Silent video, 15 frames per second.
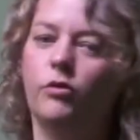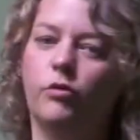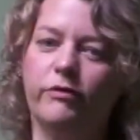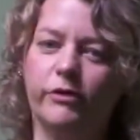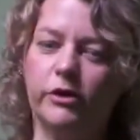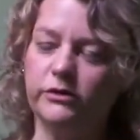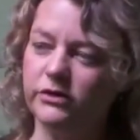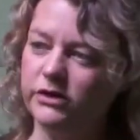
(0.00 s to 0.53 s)

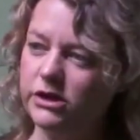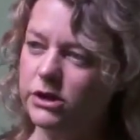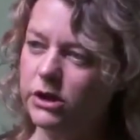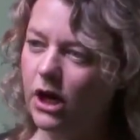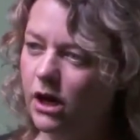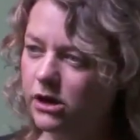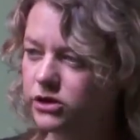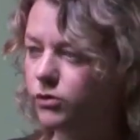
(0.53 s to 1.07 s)
We've got such
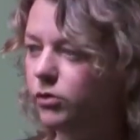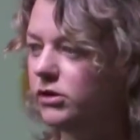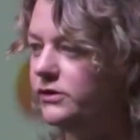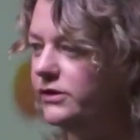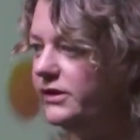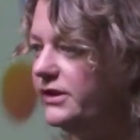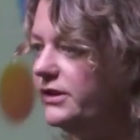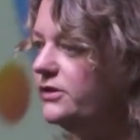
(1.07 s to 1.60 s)
large
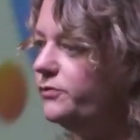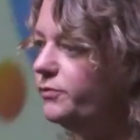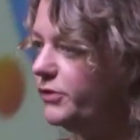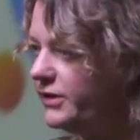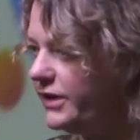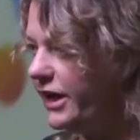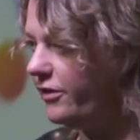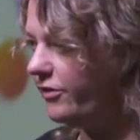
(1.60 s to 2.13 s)
quantities of
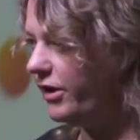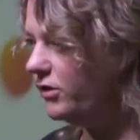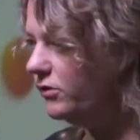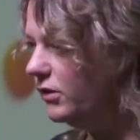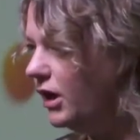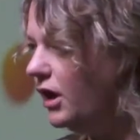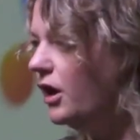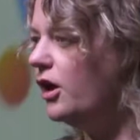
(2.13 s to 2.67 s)
material,
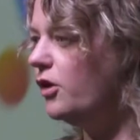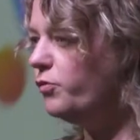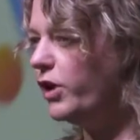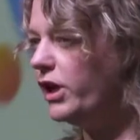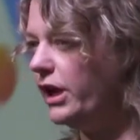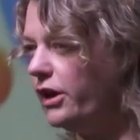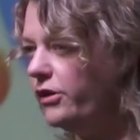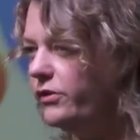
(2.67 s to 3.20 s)
and we
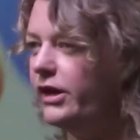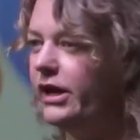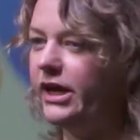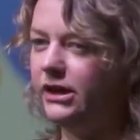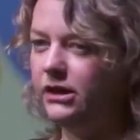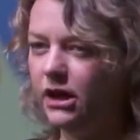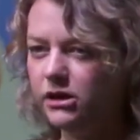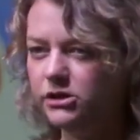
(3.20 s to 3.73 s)
know that
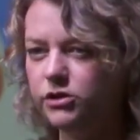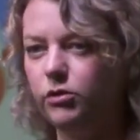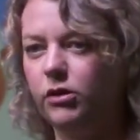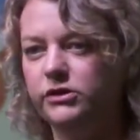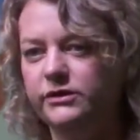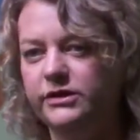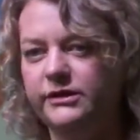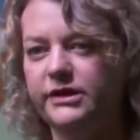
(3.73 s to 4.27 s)
in large
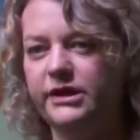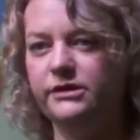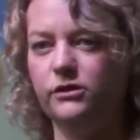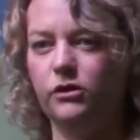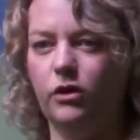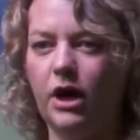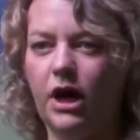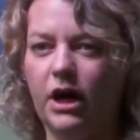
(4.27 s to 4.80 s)
quantities
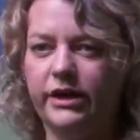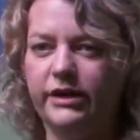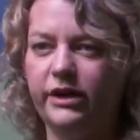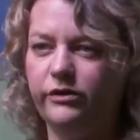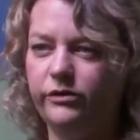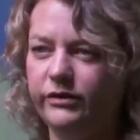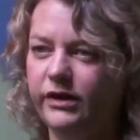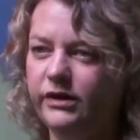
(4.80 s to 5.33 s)
or high
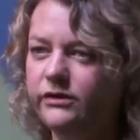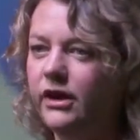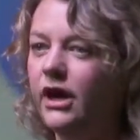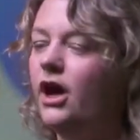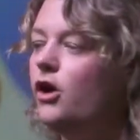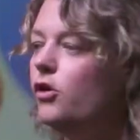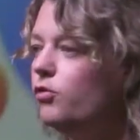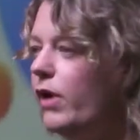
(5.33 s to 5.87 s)
doses,
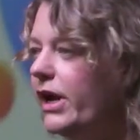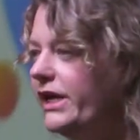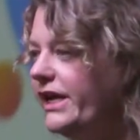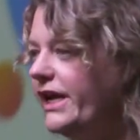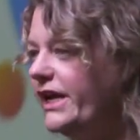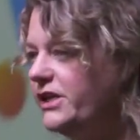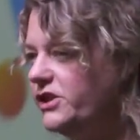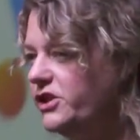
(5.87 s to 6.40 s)

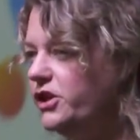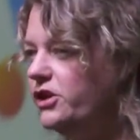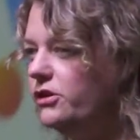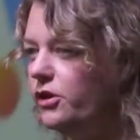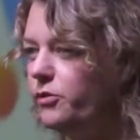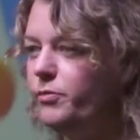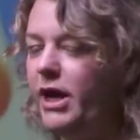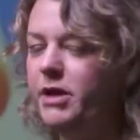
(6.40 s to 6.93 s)
radiation
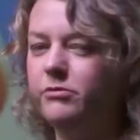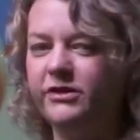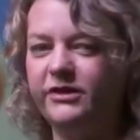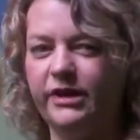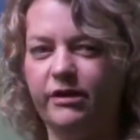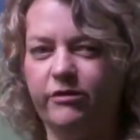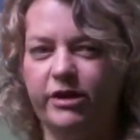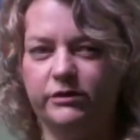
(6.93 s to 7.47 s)
can make
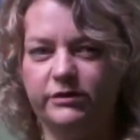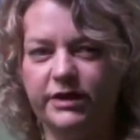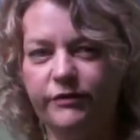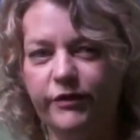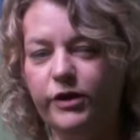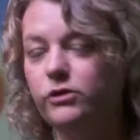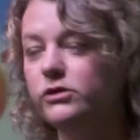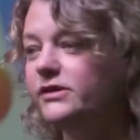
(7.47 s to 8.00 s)
material
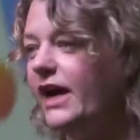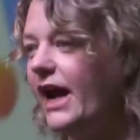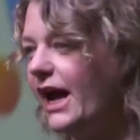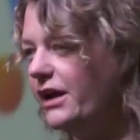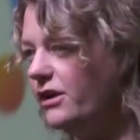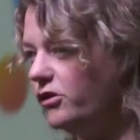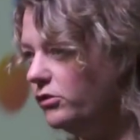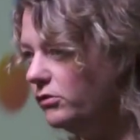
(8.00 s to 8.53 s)
difficult to
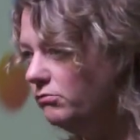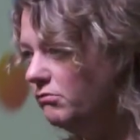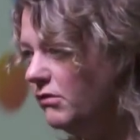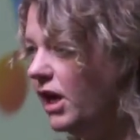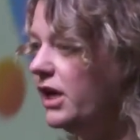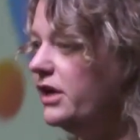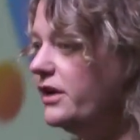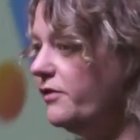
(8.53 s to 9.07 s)
handle
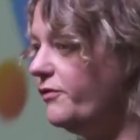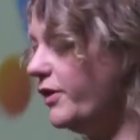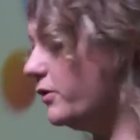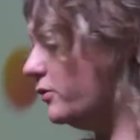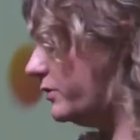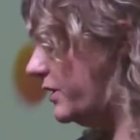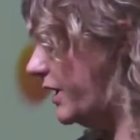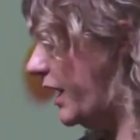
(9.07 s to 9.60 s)
and
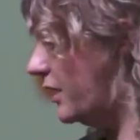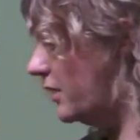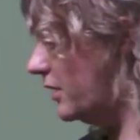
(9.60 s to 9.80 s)
difficult to get